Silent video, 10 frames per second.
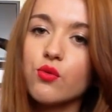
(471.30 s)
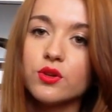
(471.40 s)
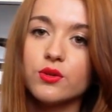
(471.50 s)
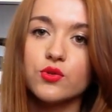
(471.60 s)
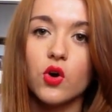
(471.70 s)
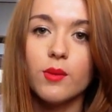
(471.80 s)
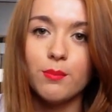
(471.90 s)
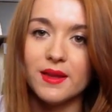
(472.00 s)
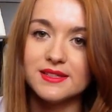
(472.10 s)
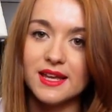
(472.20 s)
for one that was
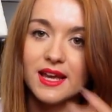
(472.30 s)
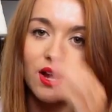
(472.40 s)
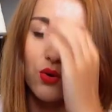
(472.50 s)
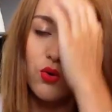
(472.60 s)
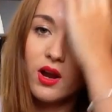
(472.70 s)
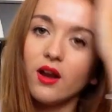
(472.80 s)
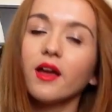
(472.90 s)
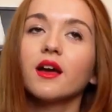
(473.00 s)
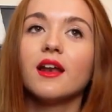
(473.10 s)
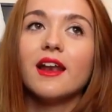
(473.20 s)
quite busy and quite
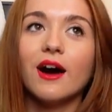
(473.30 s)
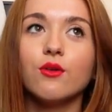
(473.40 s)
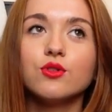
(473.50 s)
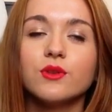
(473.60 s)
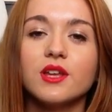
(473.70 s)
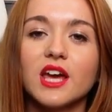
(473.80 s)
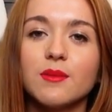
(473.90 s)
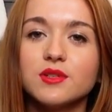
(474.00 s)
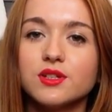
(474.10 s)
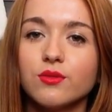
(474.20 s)
like loud when you
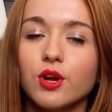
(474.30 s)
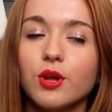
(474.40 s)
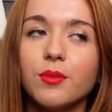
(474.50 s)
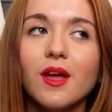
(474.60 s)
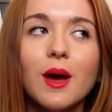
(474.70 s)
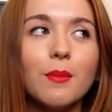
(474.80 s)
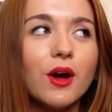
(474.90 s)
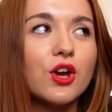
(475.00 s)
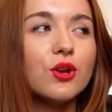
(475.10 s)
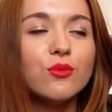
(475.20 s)
came to the room, but I
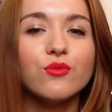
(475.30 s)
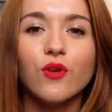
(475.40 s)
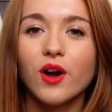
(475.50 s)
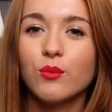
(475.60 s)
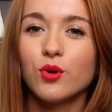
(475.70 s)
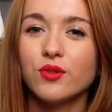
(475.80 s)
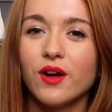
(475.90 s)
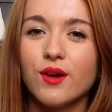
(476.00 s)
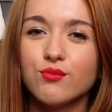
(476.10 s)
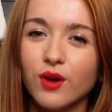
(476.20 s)
couldn't find one
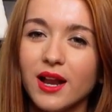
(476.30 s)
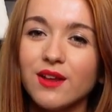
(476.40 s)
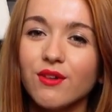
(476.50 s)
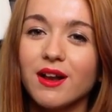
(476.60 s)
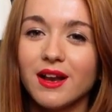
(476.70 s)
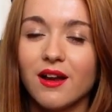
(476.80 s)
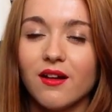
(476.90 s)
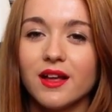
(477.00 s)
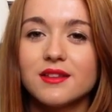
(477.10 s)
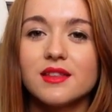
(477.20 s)
that I really, really
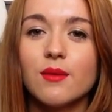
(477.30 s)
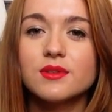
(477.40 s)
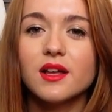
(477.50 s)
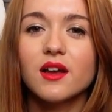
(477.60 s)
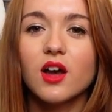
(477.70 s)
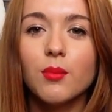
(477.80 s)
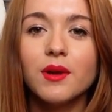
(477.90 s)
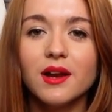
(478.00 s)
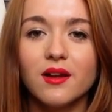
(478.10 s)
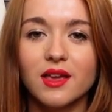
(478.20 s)
liked. There was like a couple
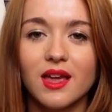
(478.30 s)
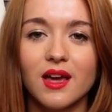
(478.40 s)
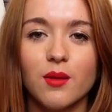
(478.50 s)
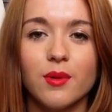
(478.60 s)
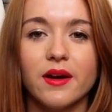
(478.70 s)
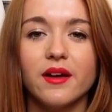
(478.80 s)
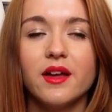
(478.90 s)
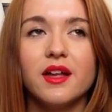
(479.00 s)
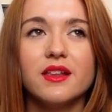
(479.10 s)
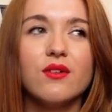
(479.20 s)
in IKEA, but
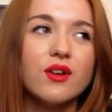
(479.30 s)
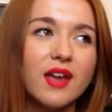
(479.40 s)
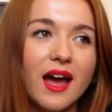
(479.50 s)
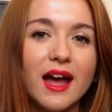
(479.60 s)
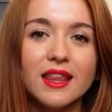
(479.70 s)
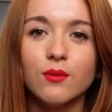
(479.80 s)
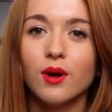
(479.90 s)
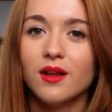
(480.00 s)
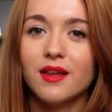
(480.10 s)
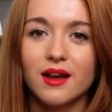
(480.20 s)
they're okay. They
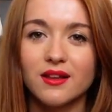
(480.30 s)
weren't